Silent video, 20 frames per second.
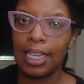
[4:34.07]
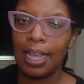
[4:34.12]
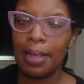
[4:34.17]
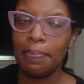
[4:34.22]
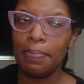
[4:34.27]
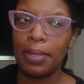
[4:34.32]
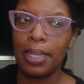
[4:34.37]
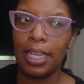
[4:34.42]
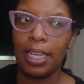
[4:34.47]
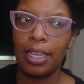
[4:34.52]

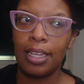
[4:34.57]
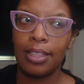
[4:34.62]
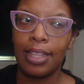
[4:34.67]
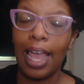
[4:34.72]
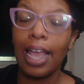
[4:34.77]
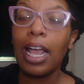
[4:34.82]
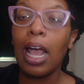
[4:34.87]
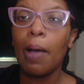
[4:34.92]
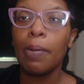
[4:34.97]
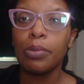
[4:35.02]
can be,
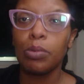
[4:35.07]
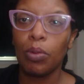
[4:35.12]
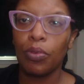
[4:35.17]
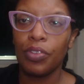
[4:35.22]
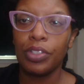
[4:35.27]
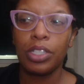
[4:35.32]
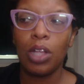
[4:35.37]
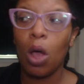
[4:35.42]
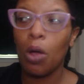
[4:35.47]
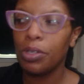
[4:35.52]
that comes with
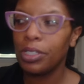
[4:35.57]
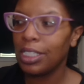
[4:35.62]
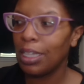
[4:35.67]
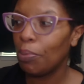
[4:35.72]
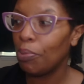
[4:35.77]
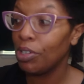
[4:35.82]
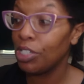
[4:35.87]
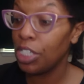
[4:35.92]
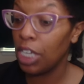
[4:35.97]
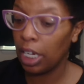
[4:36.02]
its own
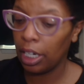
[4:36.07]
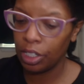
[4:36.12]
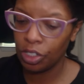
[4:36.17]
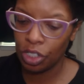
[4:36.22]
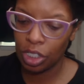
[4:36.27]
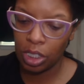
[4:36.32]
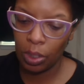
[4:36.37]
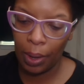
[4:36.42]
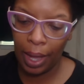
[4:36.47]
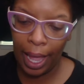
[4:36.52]
separate
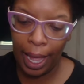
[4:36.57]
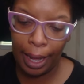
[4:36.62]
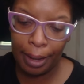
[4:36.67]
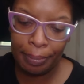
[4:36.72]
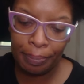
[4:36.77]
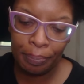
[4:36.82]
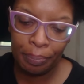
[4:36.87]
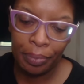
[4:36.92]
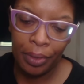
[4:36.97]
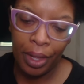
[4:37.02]
challenges, okay?